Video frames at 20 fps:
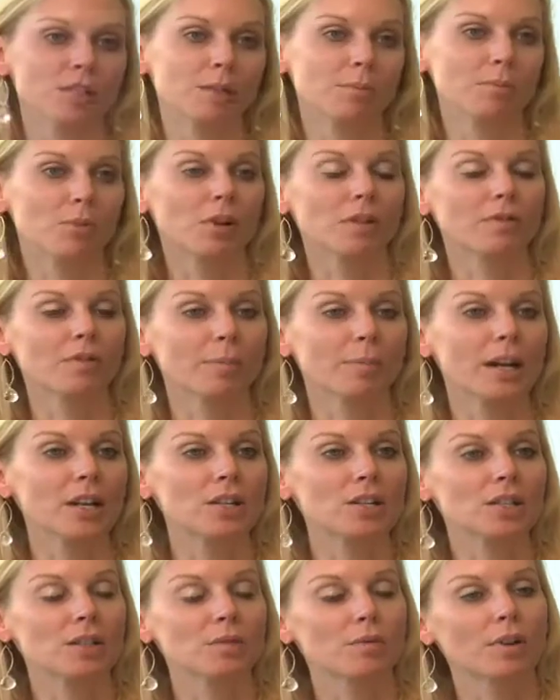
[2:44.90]
important for
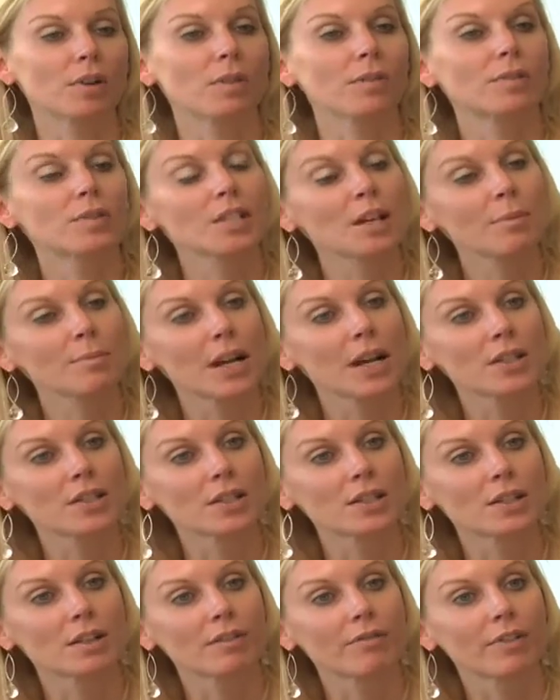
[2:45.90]
patients where some
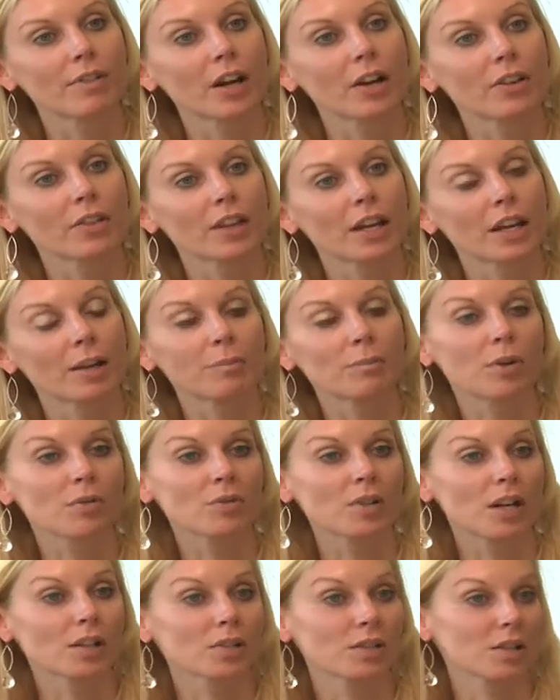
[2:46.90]
patients have felt that
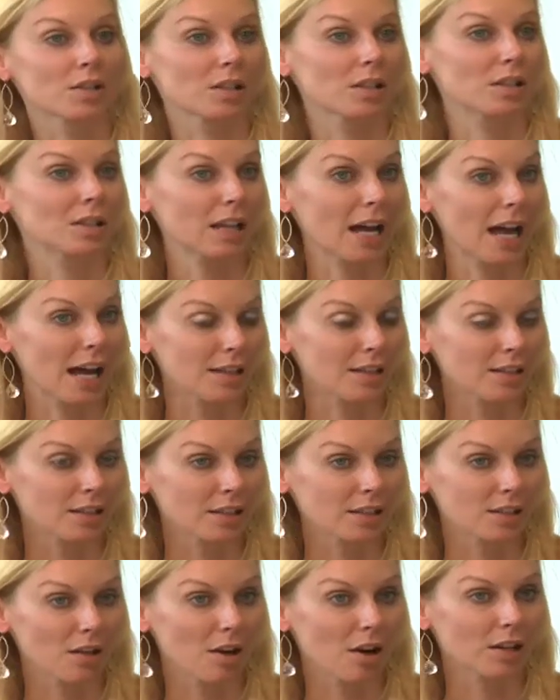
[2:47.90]
Botox doesn't last
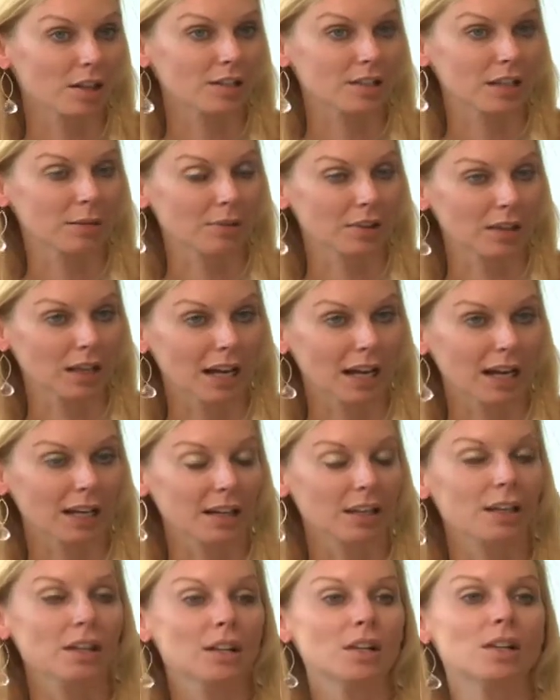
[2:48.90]
as long as they would
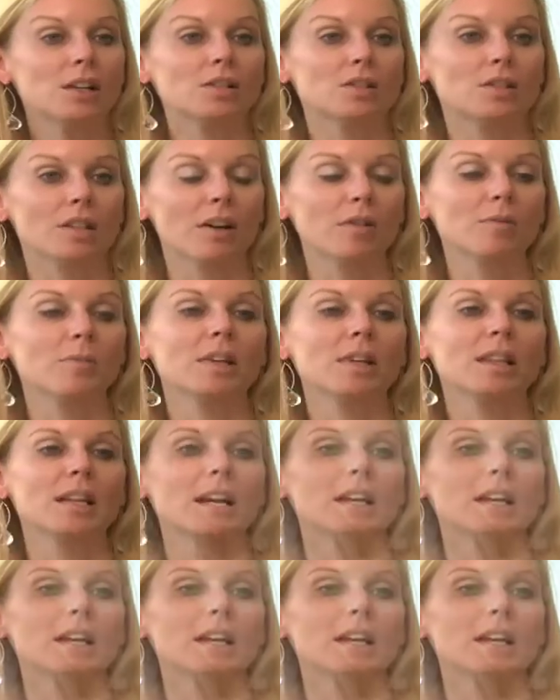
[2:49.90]
like. So that would be the